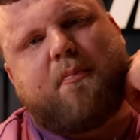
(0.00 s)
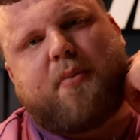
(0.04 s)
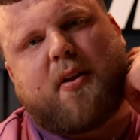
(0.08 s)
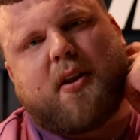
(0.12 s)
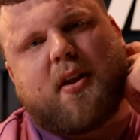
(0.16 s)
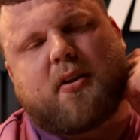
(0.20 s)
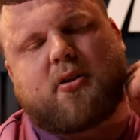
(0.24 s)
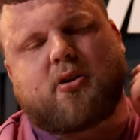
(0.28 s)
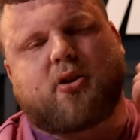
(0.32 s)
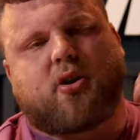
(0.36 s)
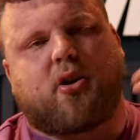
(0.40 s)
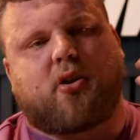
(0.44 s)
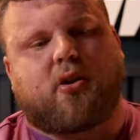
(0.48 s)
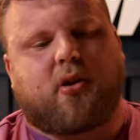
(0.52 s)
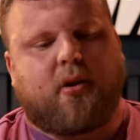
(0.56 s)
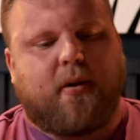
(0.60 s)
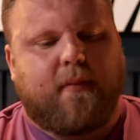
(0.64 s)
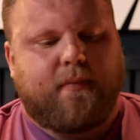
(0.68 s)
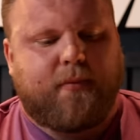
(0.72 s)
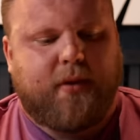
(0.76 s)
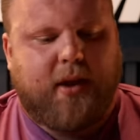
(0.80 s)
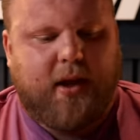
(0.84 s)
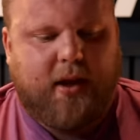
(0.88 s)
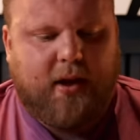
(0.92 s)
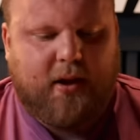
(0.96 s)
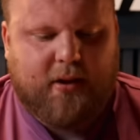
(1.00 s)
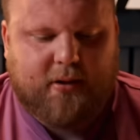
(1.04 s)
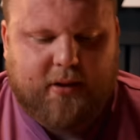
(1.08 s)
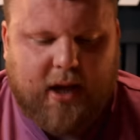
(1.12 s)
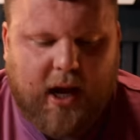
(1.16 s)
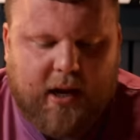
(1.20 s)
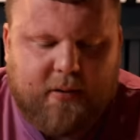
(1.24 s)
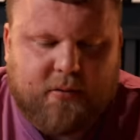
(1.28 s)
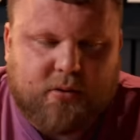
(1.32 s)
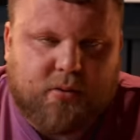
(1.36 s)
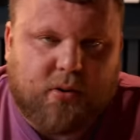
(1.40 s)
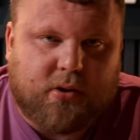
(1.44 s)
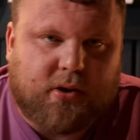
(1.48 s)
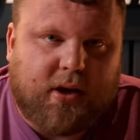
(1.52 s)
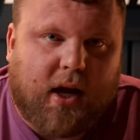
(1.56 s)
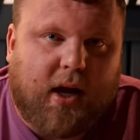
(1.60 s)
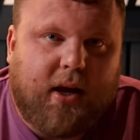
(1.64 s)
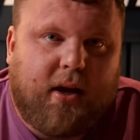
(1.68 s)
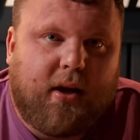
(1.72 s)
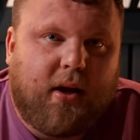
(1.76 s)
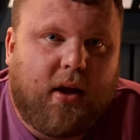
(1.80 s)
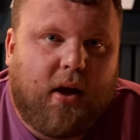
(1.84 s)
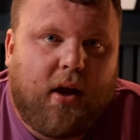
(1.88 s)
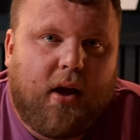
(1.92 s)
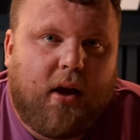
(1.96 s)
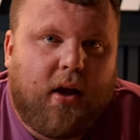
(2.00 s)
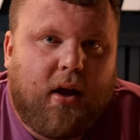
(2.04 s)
but the times were tight.